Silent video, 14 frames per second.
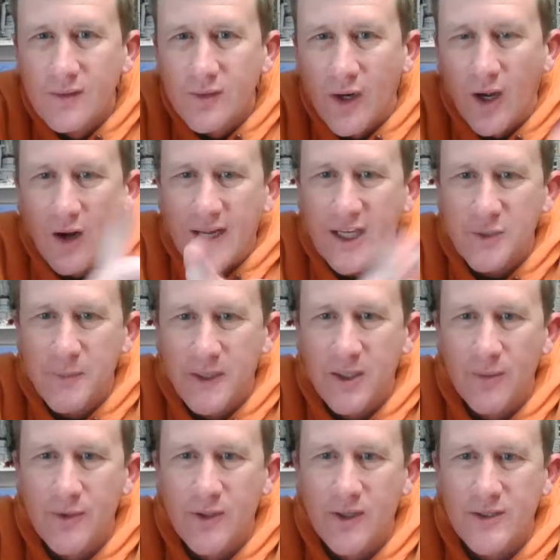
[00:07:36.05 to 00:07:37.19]
I'll catch back up
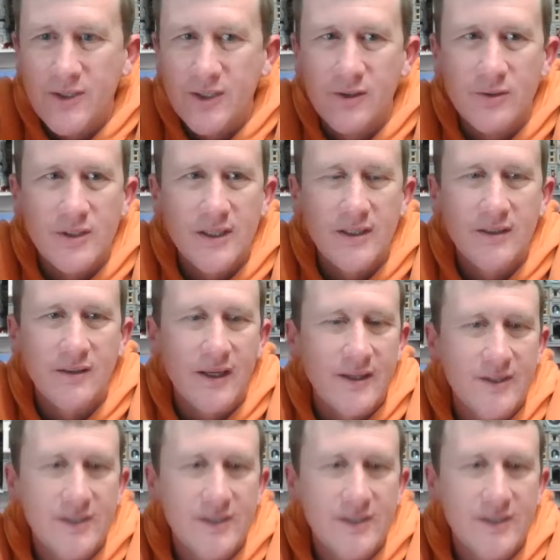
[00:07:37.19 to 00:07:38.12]
with you guys and girls in a